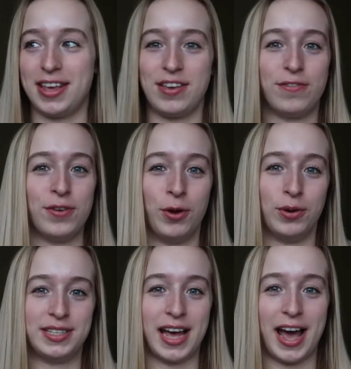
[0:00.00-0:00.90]
eat
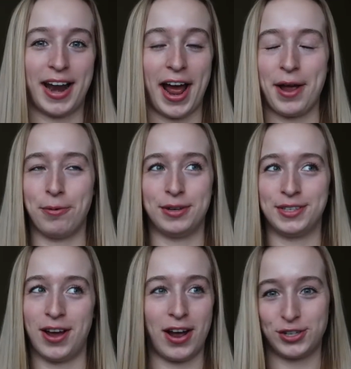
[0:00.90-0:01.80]
foods that I was
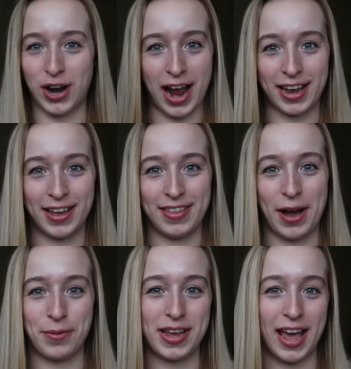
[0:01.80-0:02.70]
not tracking
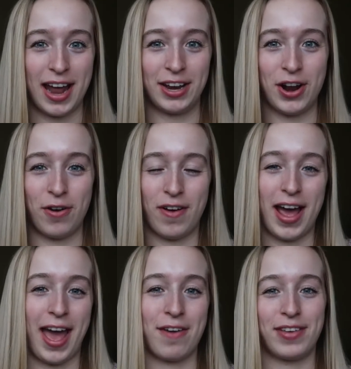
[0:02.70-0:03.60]
that weekend. You know, if
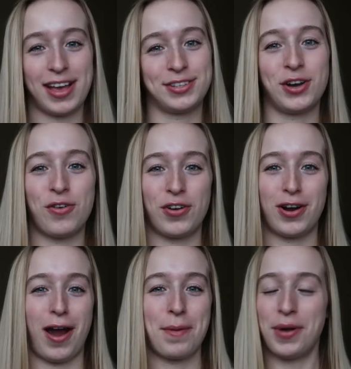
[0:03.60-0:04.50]
I have guests
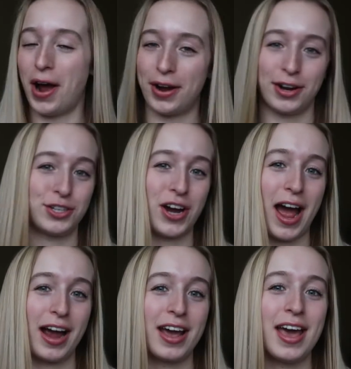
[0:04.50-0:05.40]
over, I'm not gonna
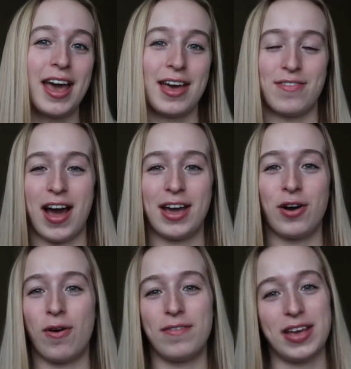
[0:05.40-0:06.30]
track. If I
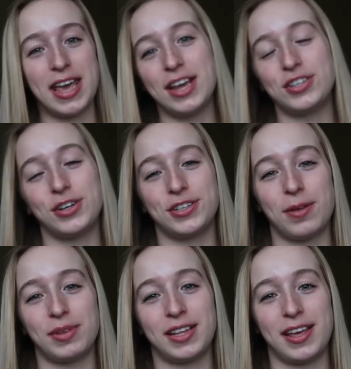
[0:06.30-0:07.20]
go on vacation or
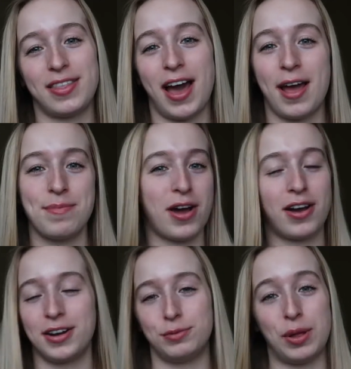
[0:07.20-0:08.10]
something like that, I'm
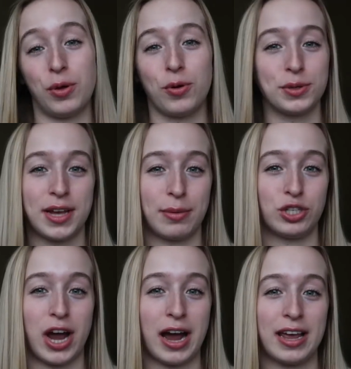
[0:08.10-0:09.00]
not gonna spend the whole time
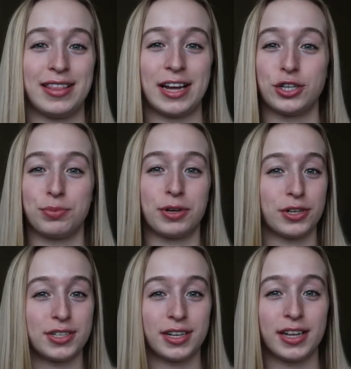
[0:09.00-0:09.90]
tracking. That just
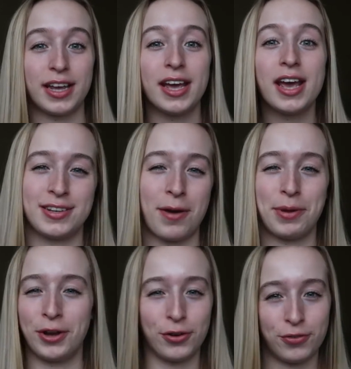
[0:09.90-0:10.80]
personally has not
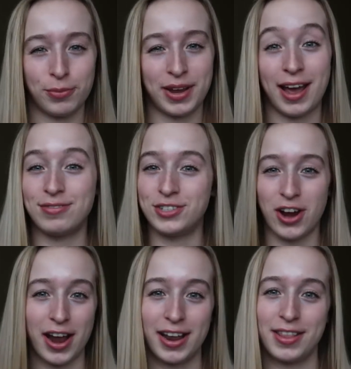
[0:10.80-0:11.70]
been good for me. I've
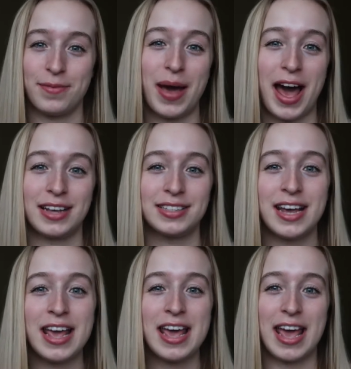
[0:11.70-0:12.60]
tried it in the past
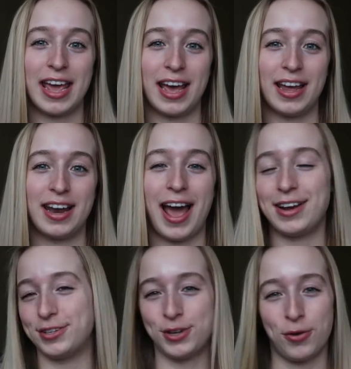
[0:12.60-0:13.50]
and I
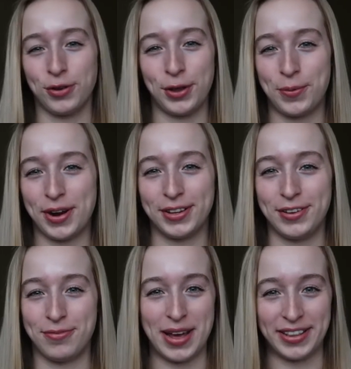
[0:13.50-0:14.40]
just don't really wanna
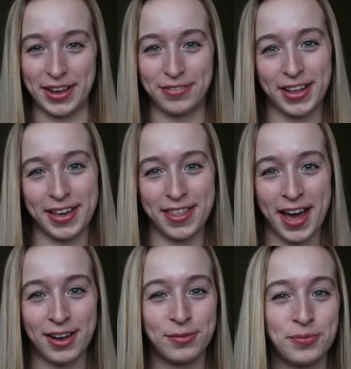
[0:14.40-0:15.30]
live my life like
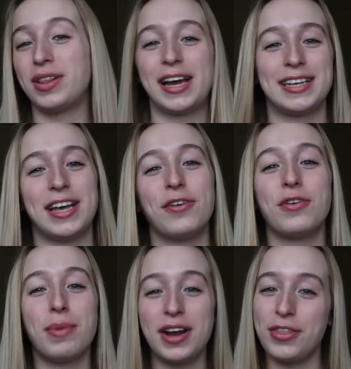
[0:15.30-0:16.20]
that. But like I said,
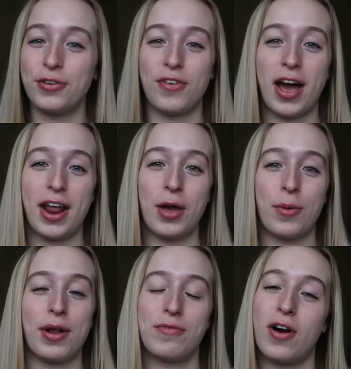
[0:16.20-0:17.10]
for Monday through Friday,
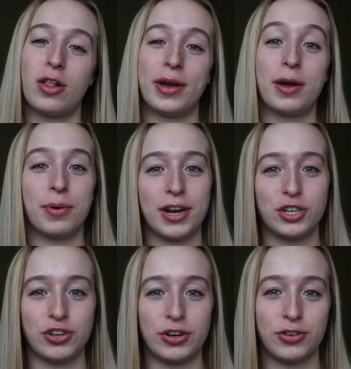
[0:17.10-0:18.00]
when I'm following a pretty
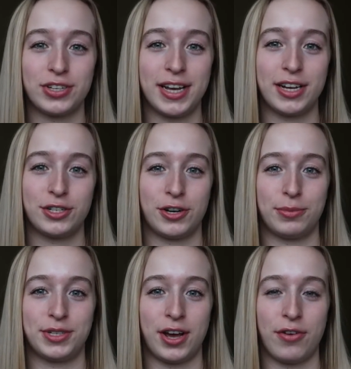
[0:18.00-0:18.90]
strict routine in
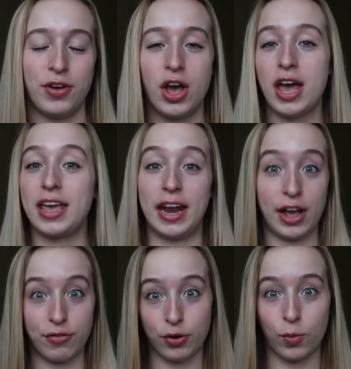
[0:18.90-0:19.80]
terms of
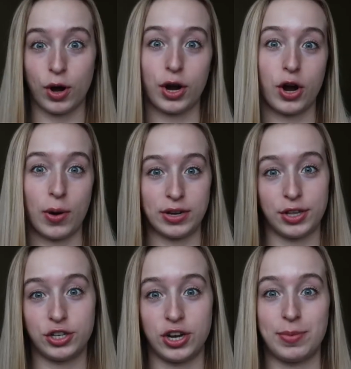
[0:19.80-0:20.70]
getting up for work, going to
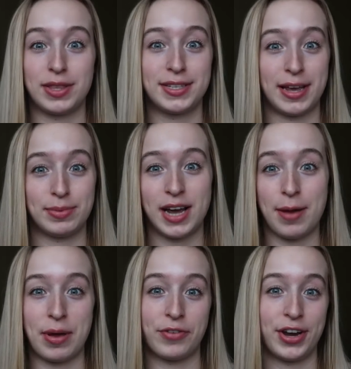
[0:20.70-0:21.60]
the gym at the same
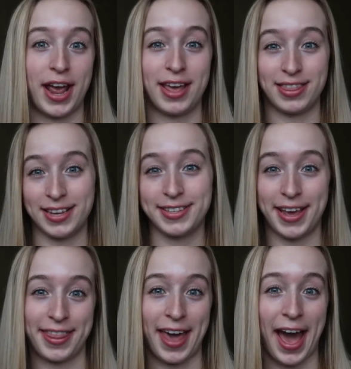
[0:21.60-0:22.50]
time every day and things
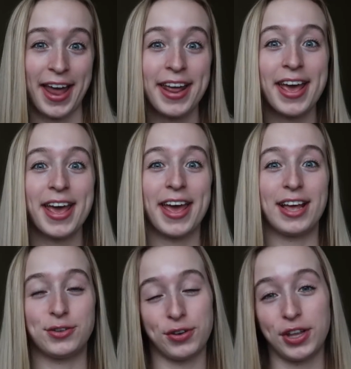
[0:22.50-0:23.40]
like that,
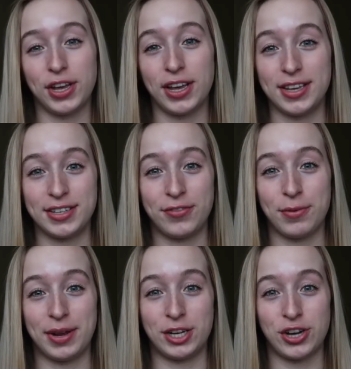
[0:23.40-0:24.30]
it's really easy
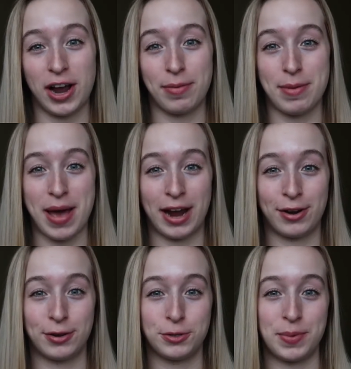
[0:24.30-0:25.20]
for me to track my
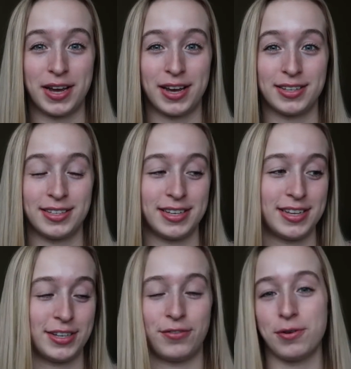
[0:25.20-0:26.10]
macros because it's
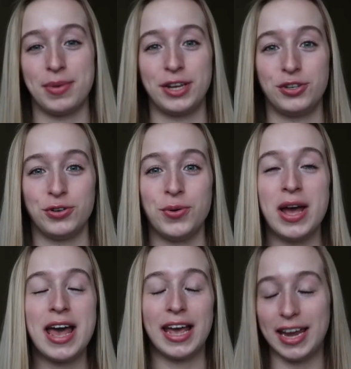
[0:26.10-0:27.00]
easy for me to
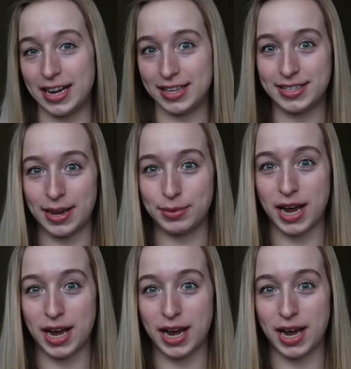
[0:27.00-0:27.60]
eat at the same